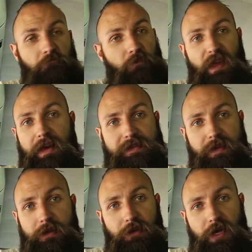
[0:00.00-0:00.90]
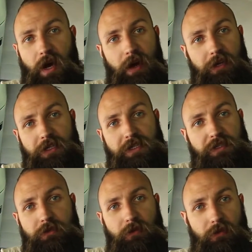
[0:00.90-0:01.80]
that's it. You're kind of
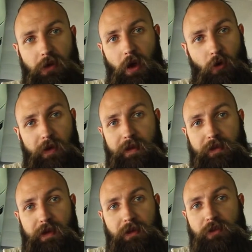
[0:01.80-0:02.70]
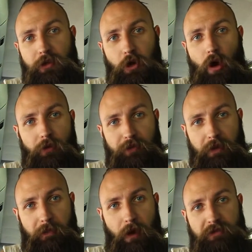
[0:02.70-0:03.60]
just going like a little
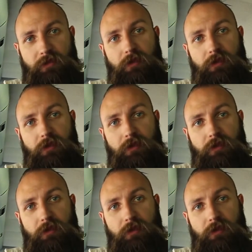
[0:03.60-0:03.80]
coughing mouse.